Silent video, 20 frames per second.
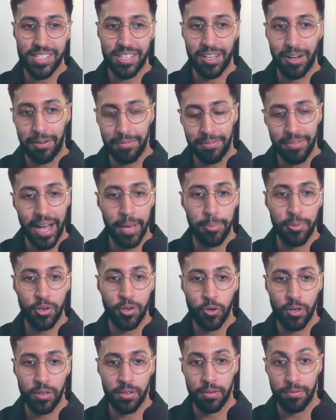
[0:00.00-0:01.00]
I got a
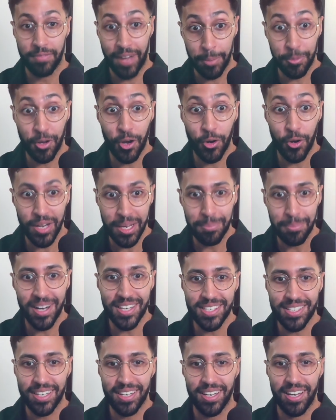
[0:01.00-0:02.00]
vibe coding
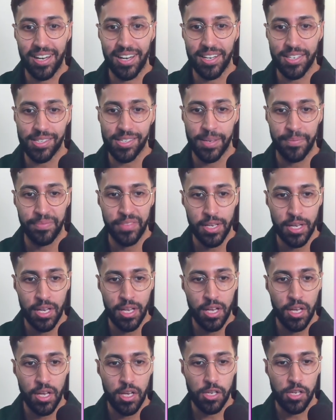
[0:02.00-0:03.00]
masterclass.
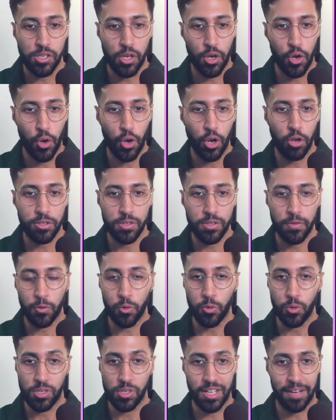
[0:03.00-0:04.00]
So lots of
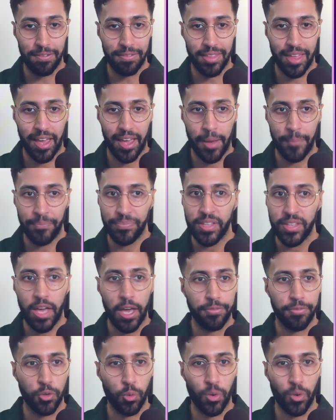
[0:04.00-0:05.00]
cool stuff there
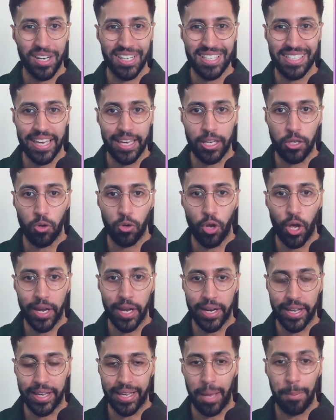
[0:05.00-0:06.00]
if you want to take your
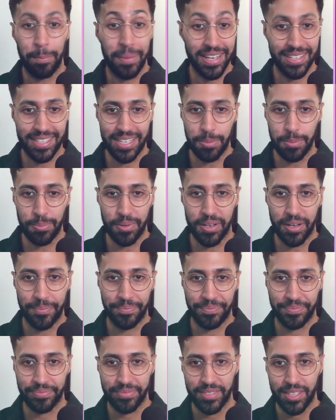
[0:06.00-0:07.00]
learning a bit deeper.
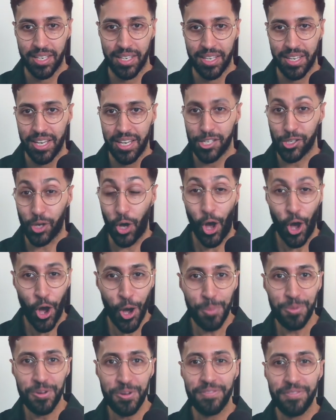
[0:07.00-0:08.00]
So I
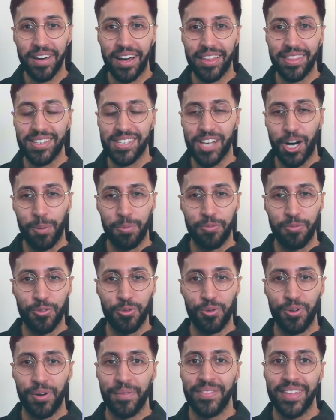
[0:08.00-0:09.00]
hope you found this
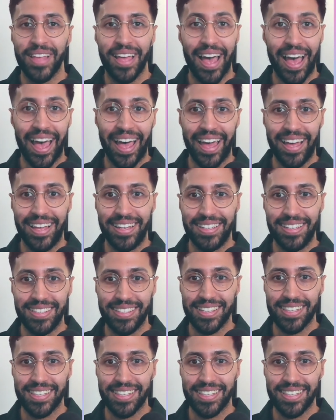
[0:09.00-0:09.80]
helpful, and